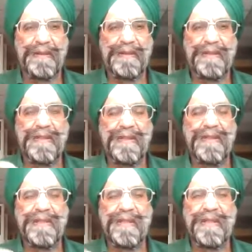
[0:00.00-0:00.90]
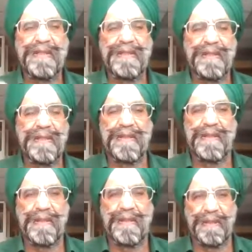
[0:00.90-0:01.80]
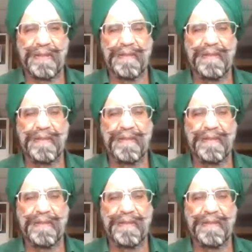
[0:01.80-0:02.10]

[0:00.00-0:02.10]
Ghar,